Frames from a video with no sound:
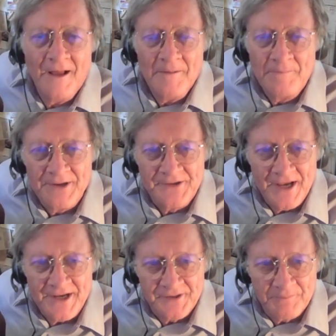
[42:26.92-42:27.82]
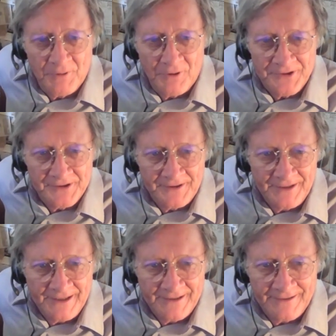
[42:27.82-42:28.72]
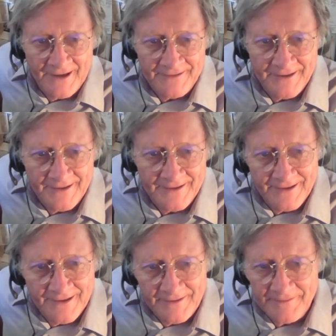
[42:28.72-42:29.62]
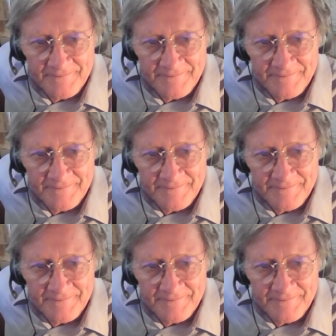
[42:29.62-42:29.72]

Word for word: possessed person in, I think, uh,